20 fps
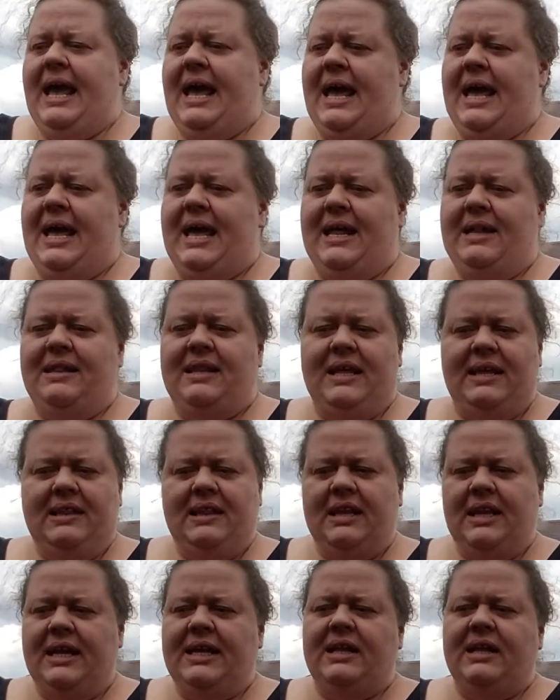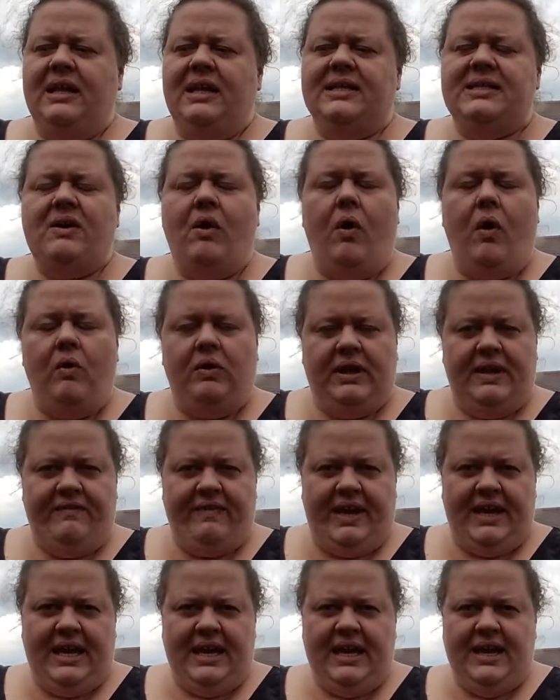and that it's a whole
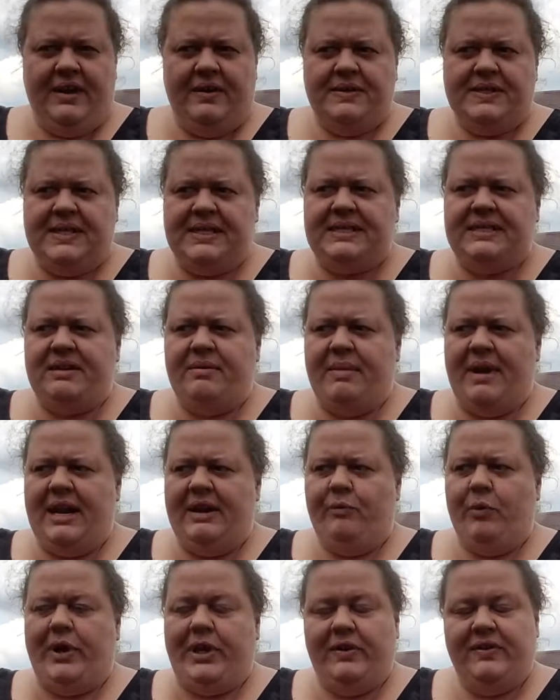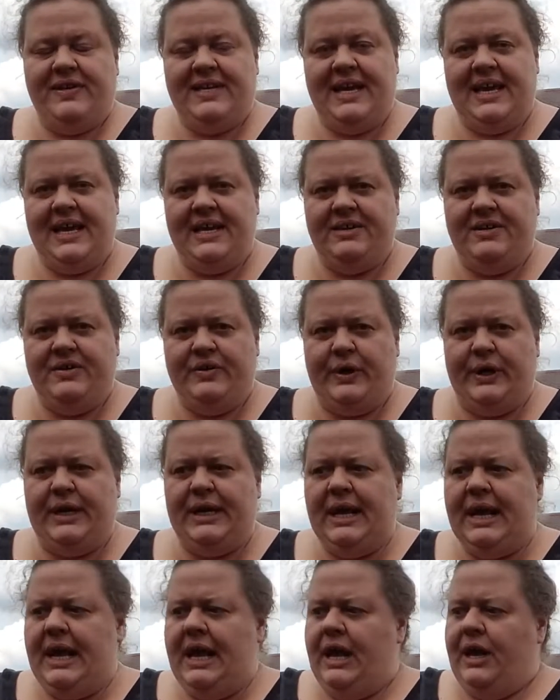living ecosystem. And when you dig into it,
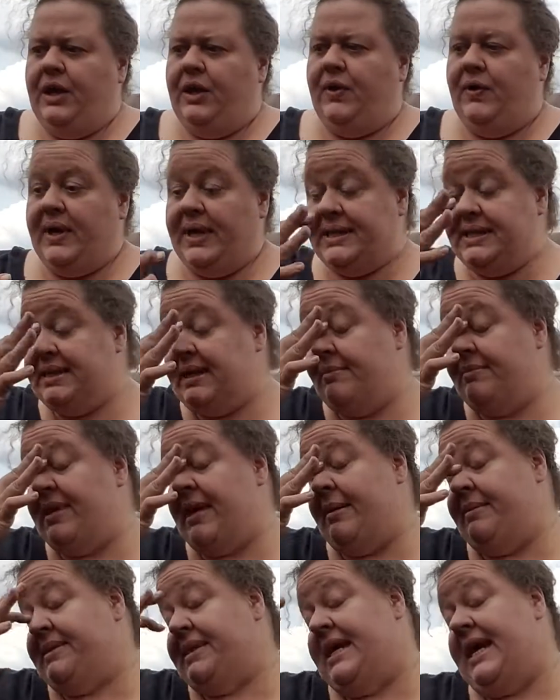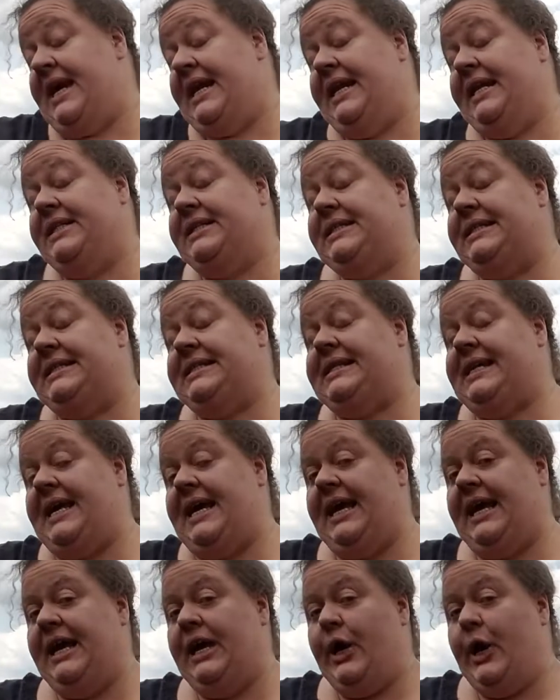you can sometimes cut into,
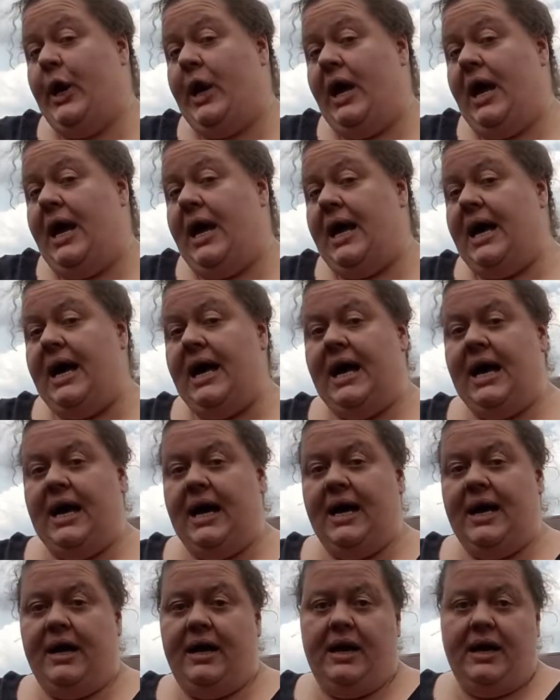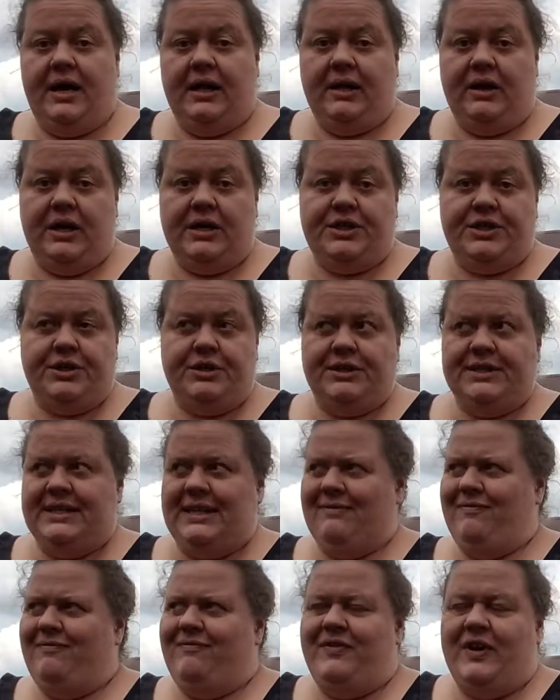say, a larger,
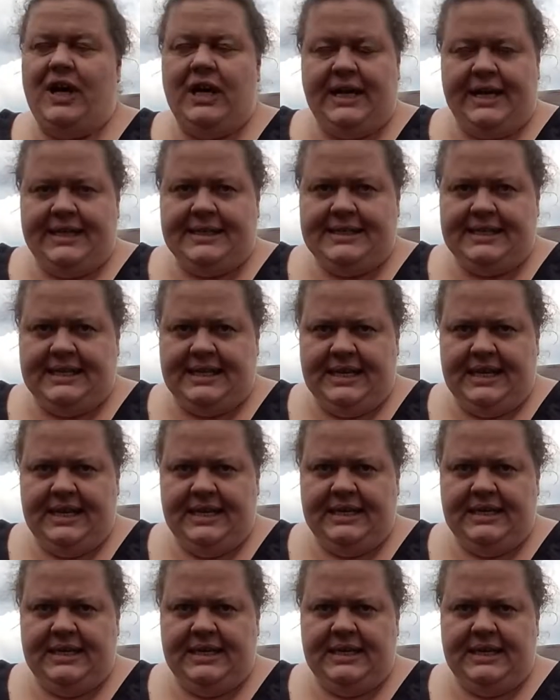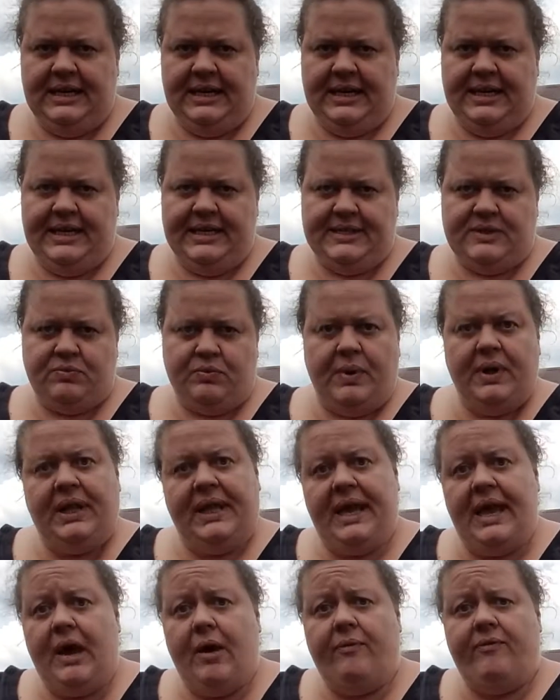say, fungus that is
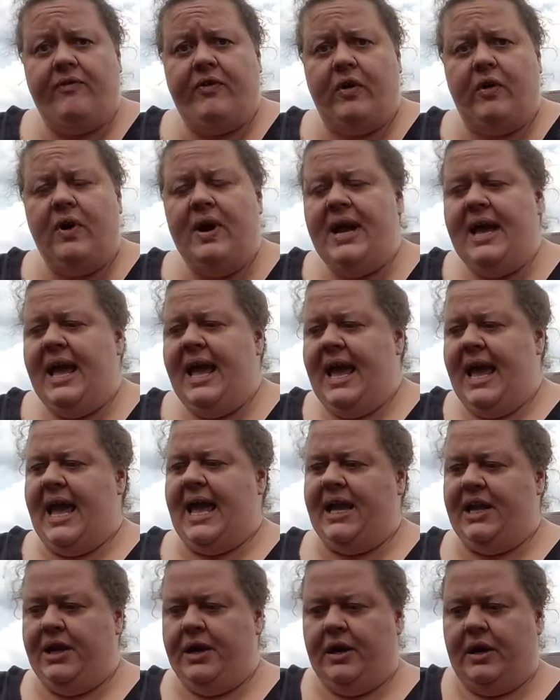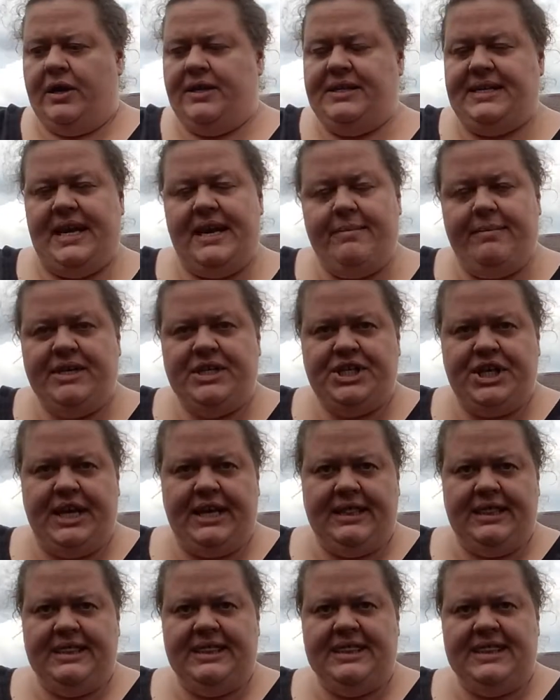really helpful, and you're
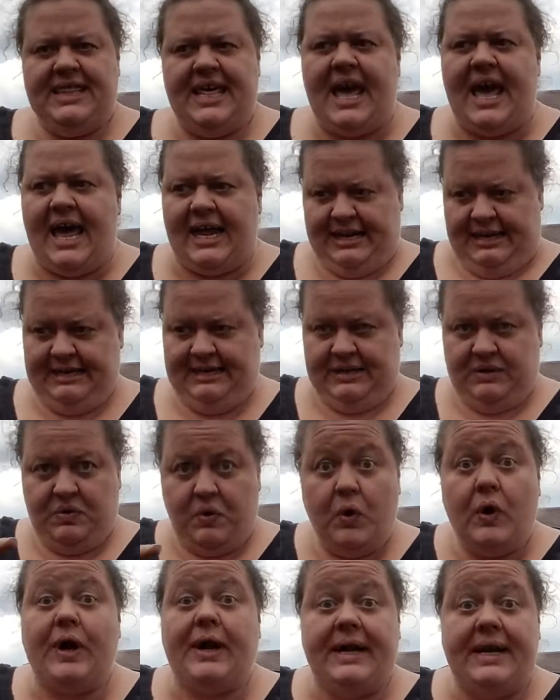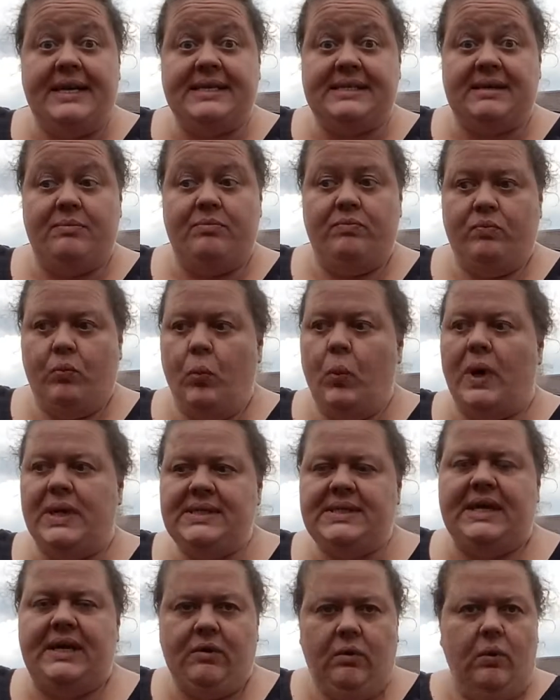damaging that organism. One
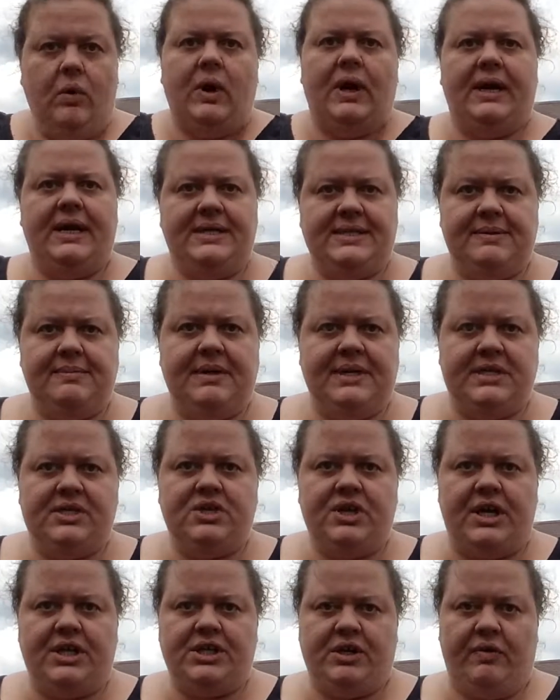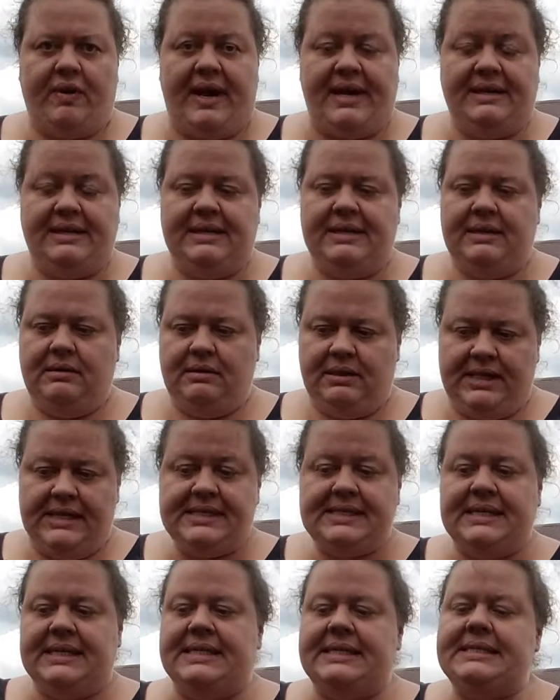single organism can stretch a great
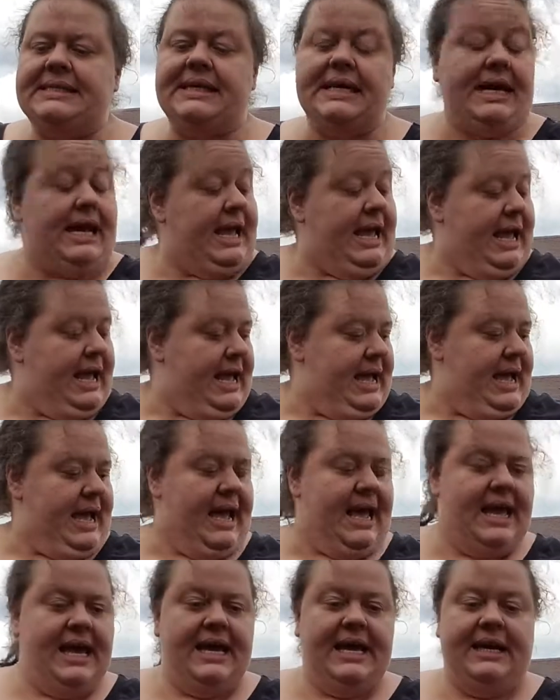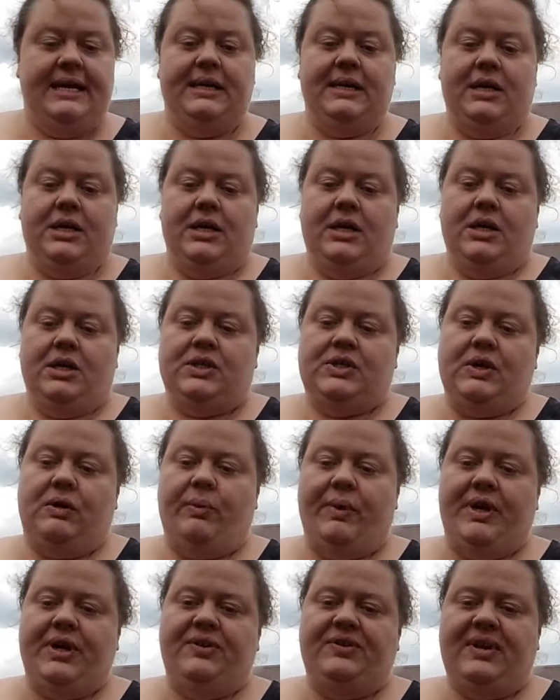distance, and so
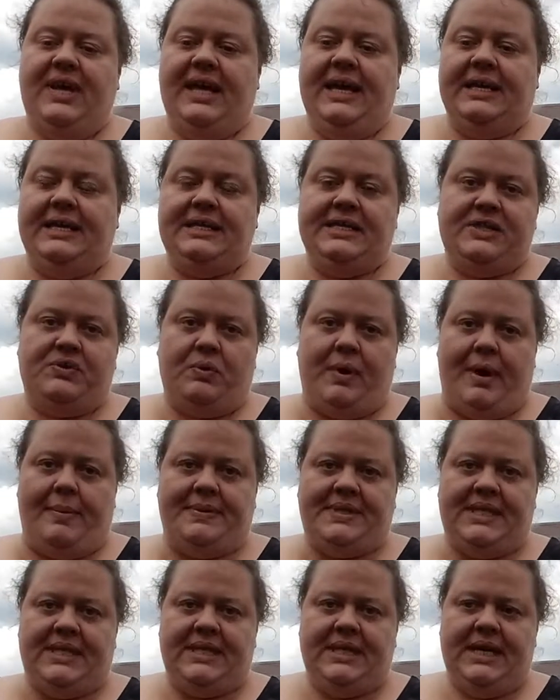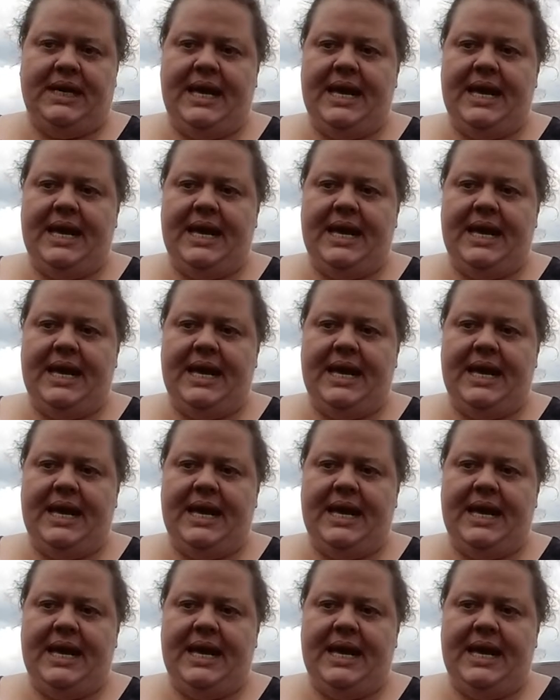when you dig, it disrupts it.